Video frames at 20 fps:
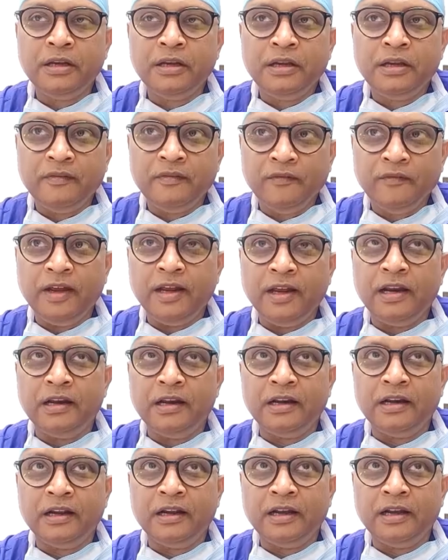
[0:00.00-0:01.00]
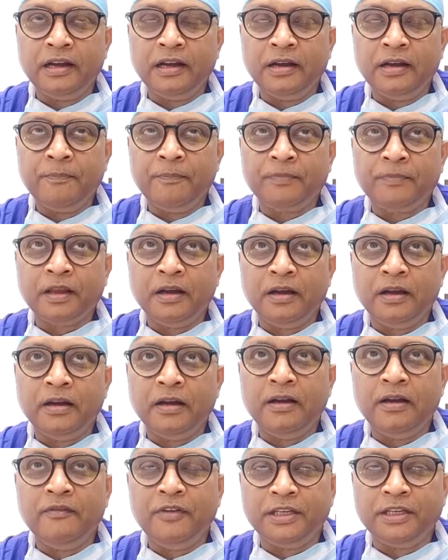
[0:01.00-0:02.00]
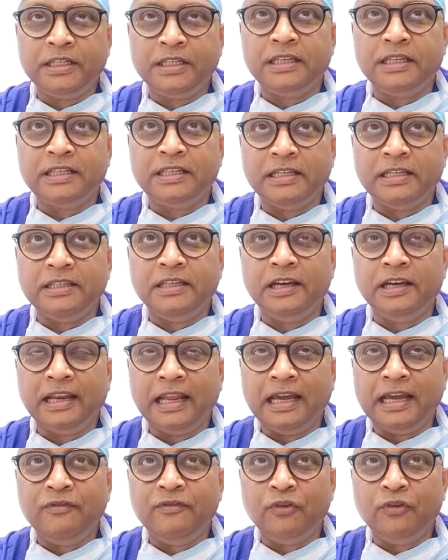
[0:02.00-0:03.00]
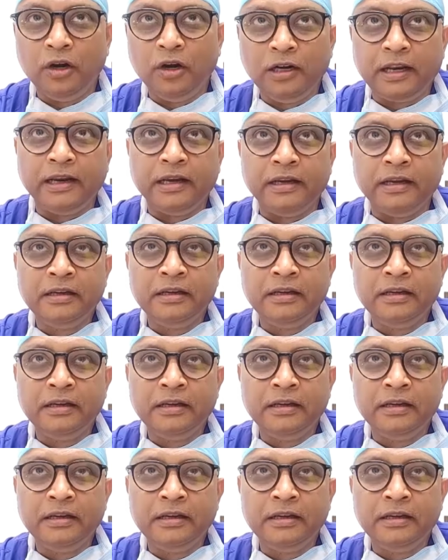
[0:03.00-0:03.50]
where which is essentially life altering,